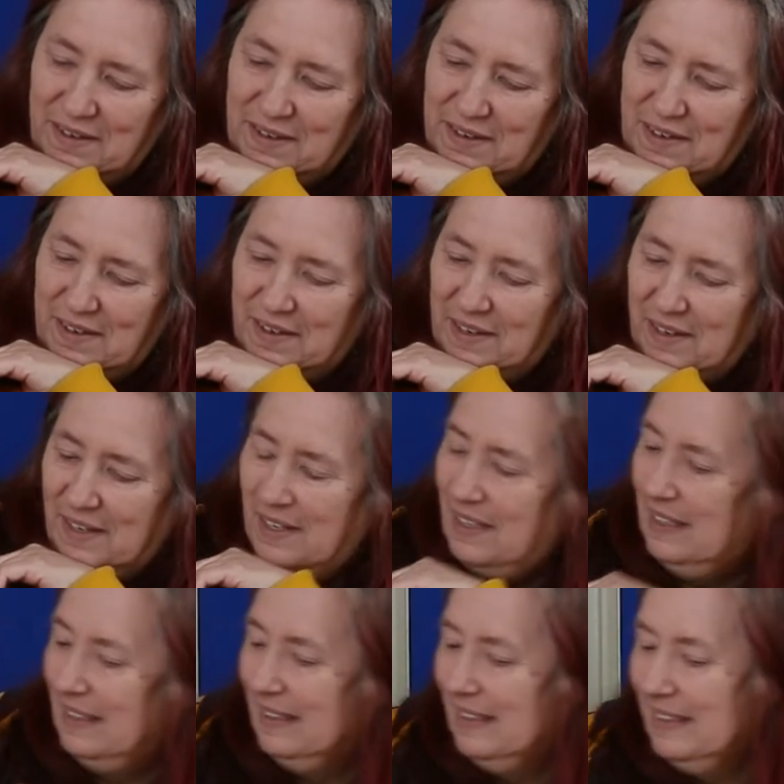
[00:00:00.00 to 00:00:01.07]

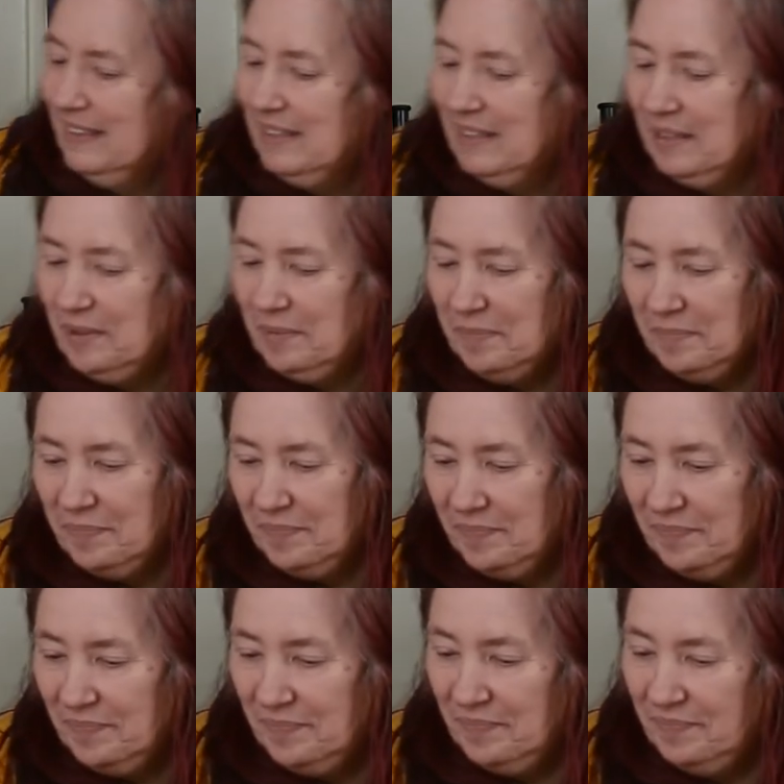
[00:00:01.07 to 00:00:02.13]

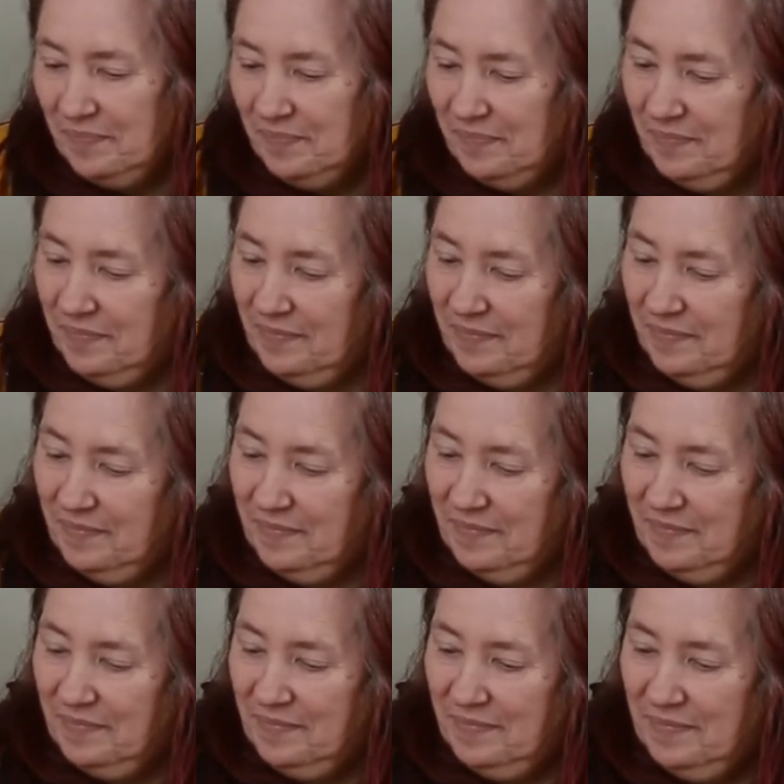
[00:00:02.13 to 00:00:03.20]

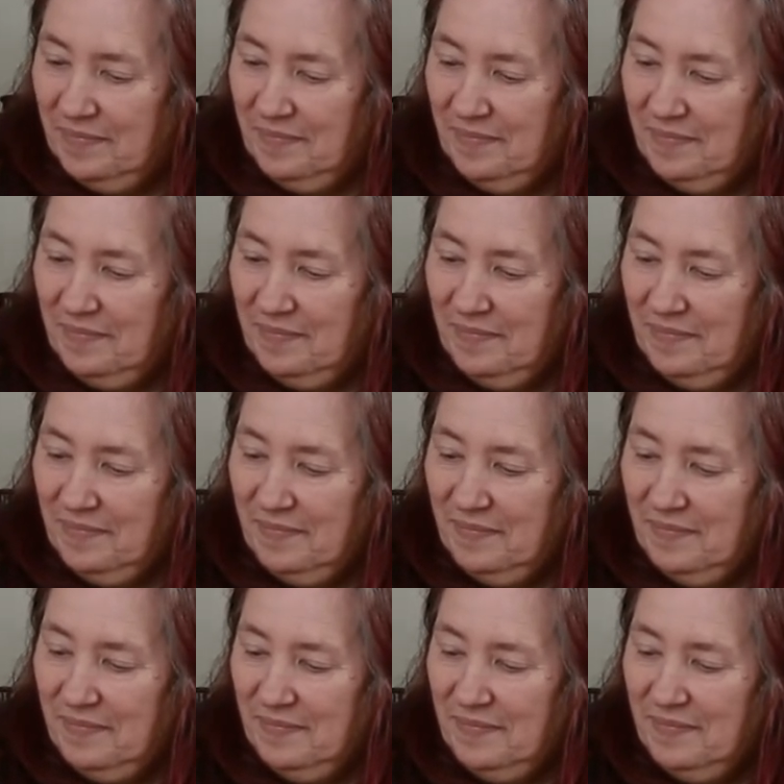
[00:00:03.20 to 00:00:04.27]

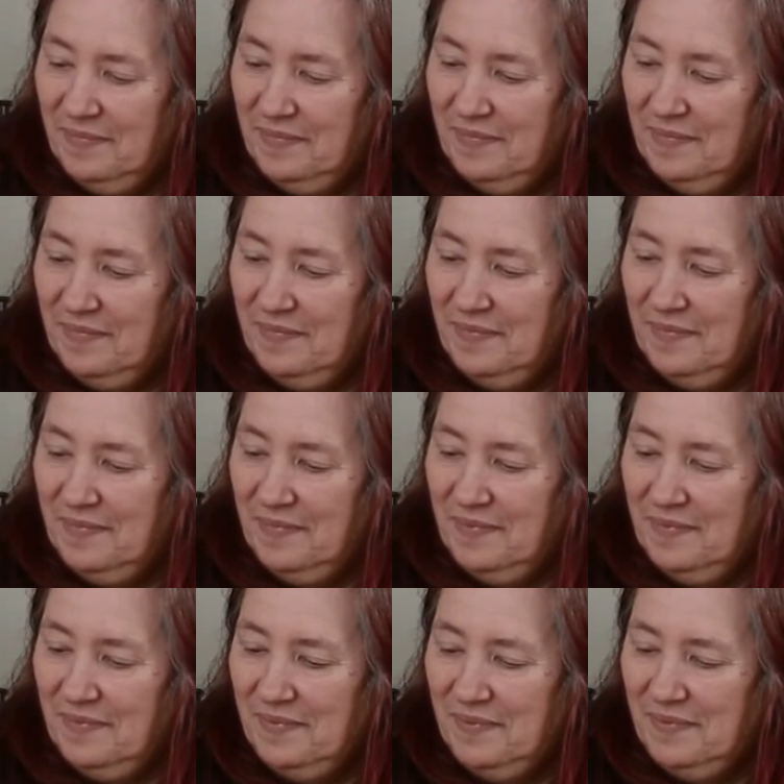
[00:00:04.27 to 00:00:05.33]

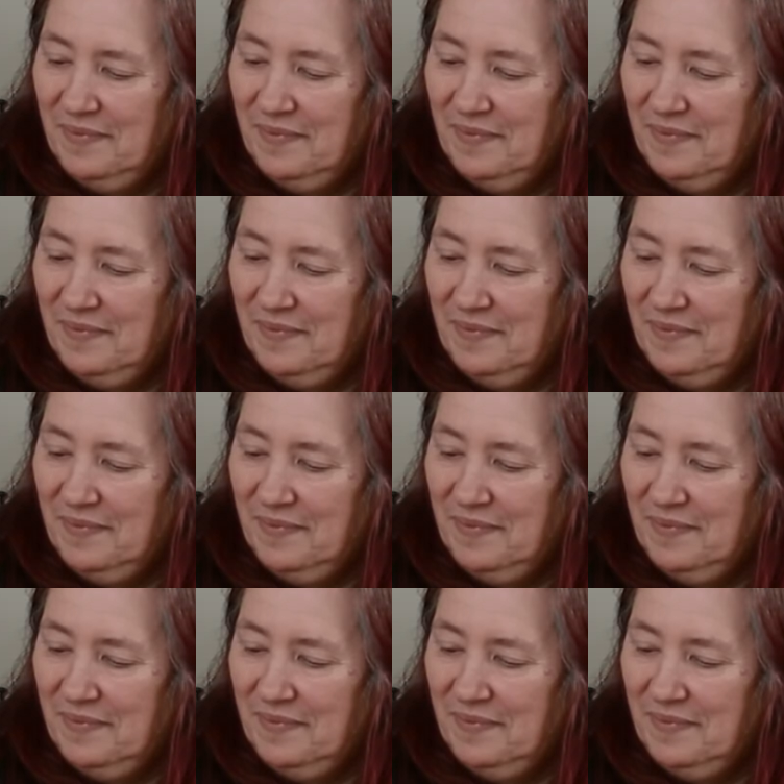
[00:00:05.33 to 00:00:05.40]
This person isn't speaking.